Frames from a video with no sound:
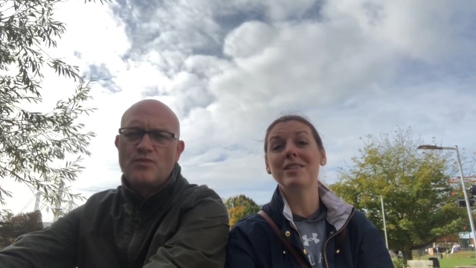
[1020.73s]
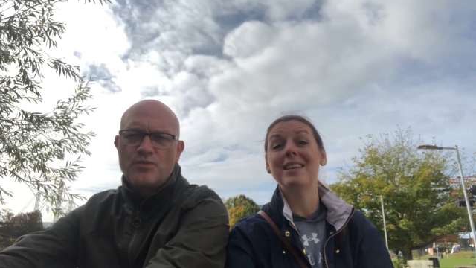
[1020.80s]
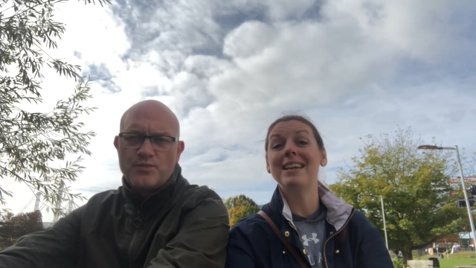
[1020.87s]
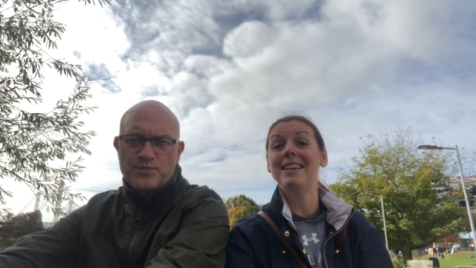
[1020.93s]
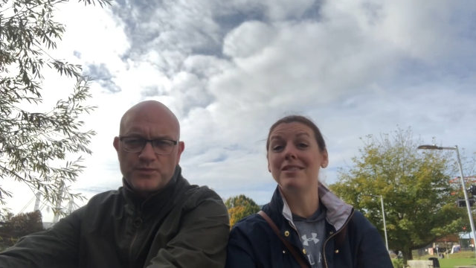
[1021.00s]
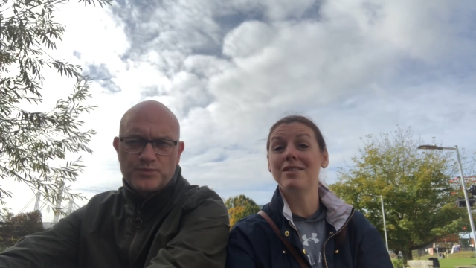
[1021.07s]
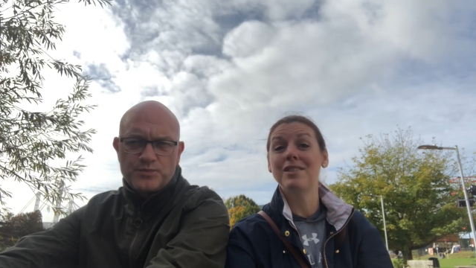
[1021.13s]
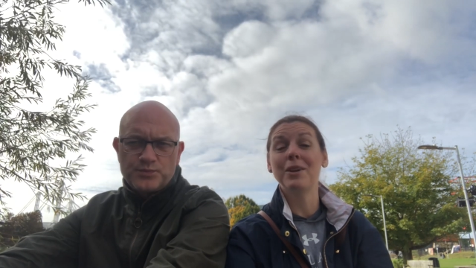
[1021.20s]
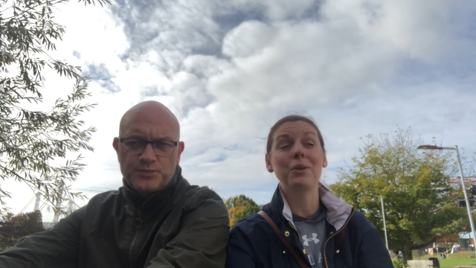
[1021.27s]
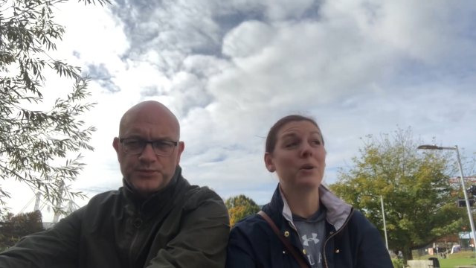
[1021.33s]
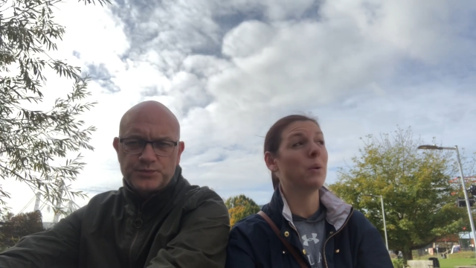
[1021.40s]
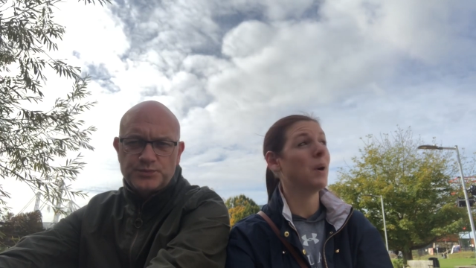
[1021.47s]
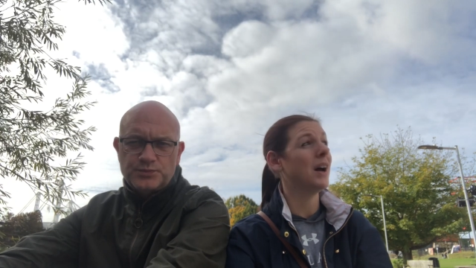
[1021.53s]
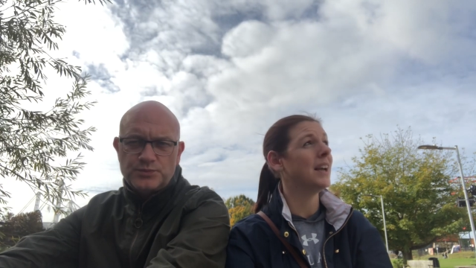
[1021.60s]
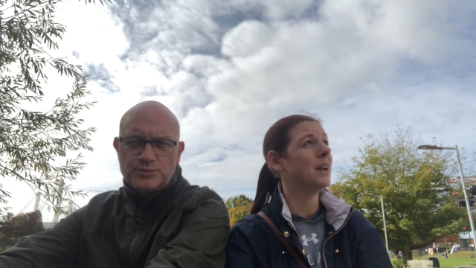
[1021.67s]
Speaker 1: it is so
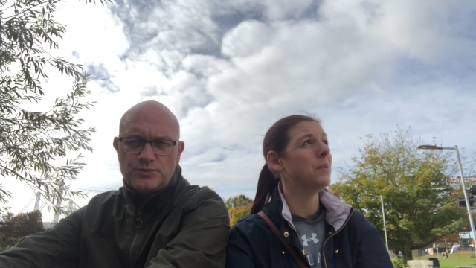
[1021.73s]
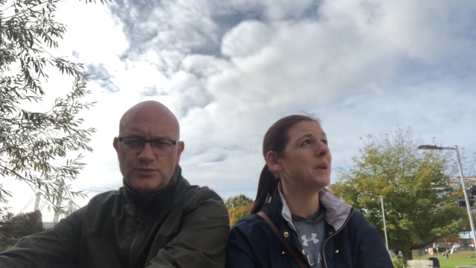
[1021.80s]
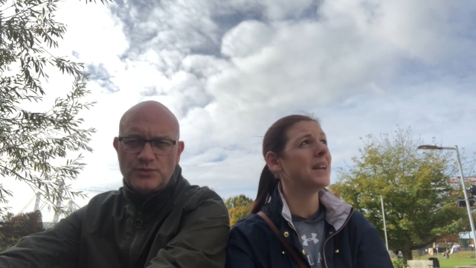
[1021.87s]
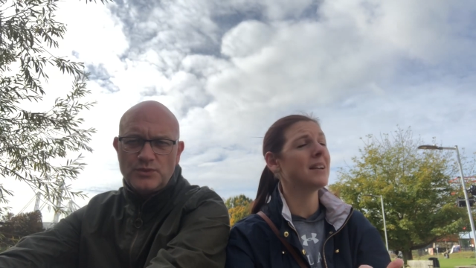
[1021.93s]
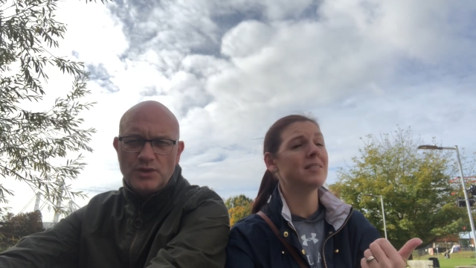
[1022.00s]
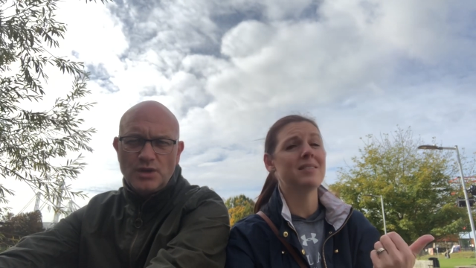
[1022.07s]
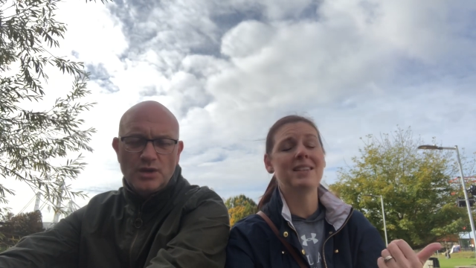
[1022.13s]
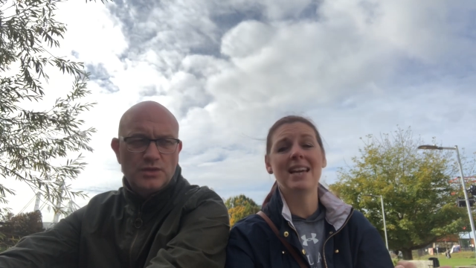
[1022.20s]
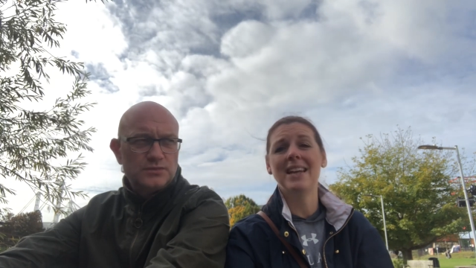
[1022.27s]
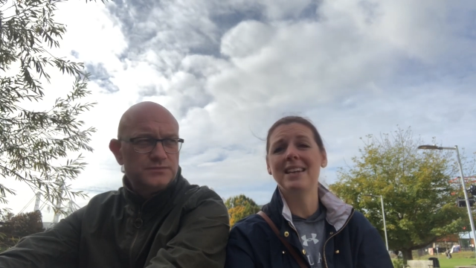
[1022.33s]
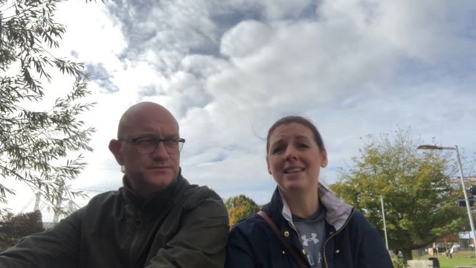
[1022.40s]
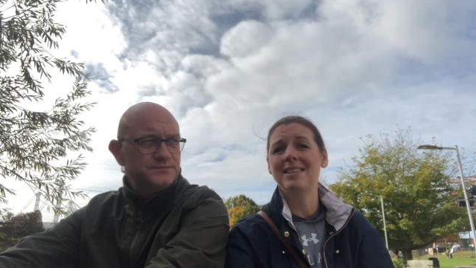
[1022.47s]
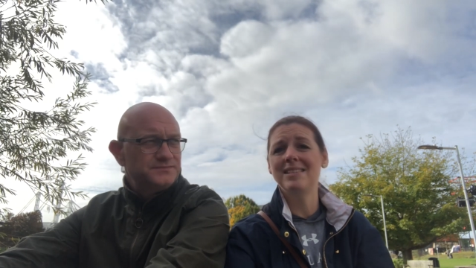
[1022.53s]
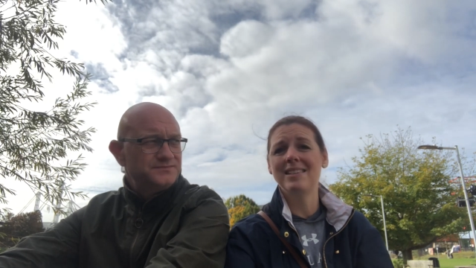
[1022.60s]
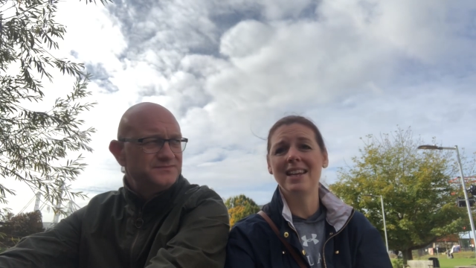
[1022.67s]
quiet. We're next to the
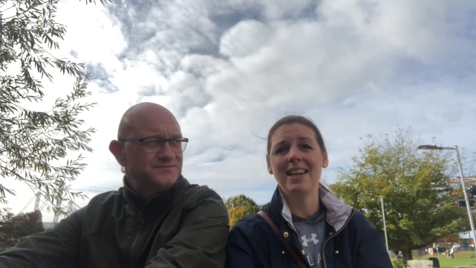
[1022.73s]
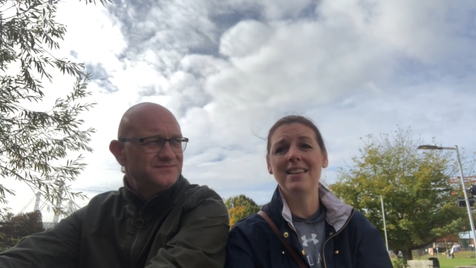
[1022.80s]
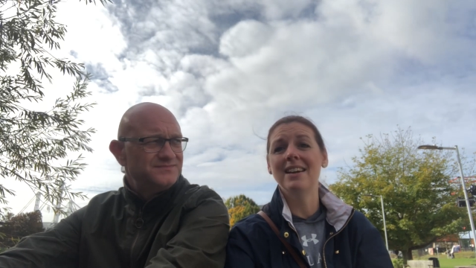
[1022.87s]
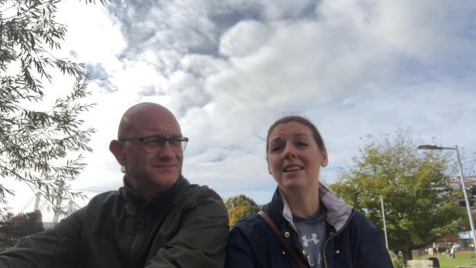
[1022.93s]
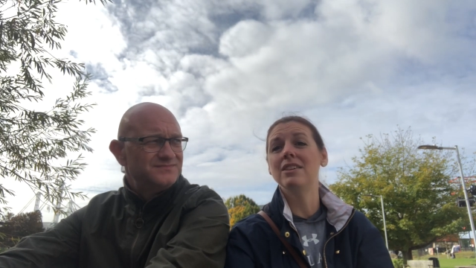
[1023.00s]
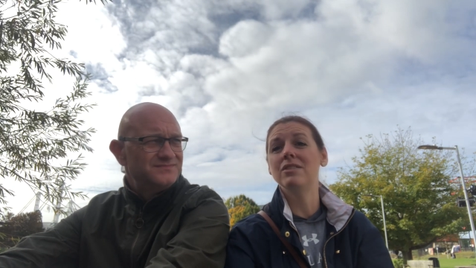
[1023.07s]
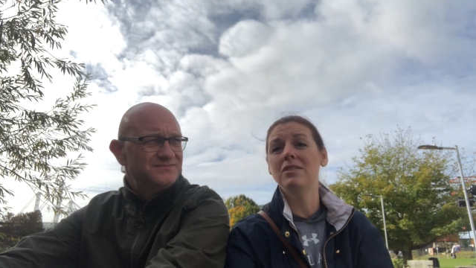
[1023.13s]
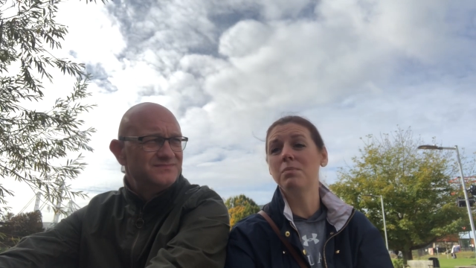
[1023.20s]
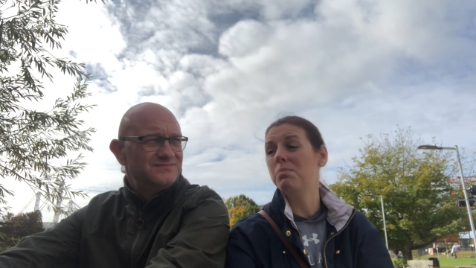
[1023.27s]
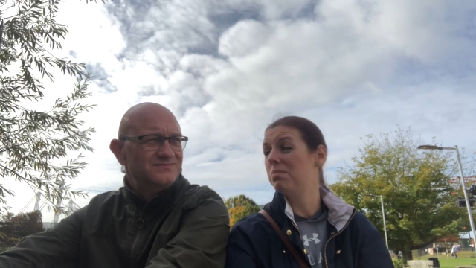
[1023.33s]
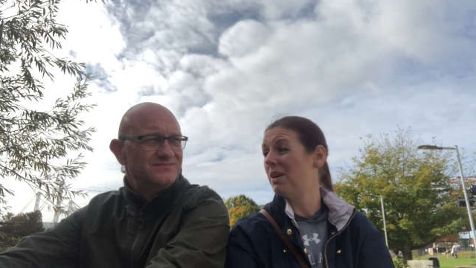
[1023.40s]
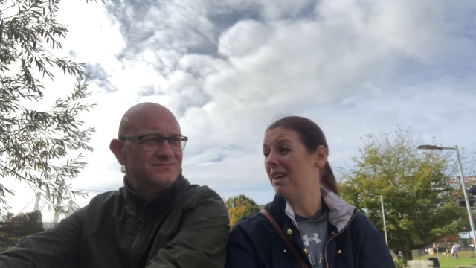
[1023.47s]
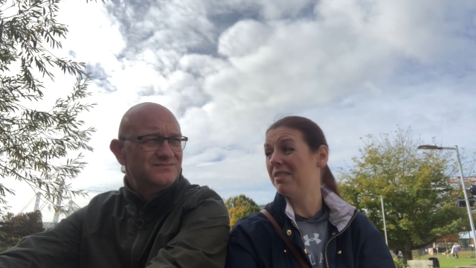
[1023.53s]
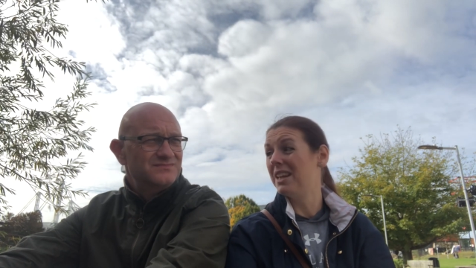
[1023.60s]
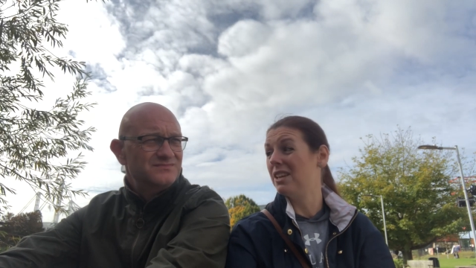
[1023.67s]
NEC, that is
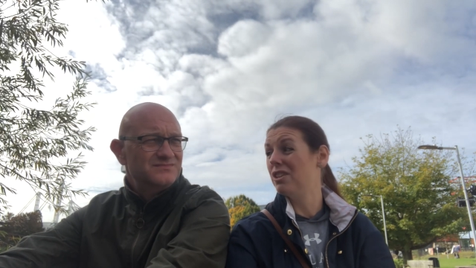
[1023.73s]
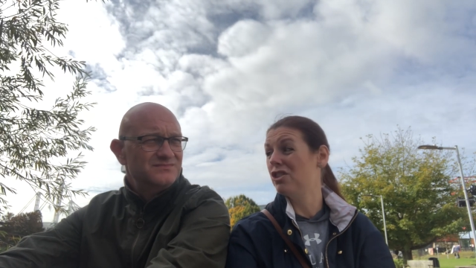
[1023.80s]
I think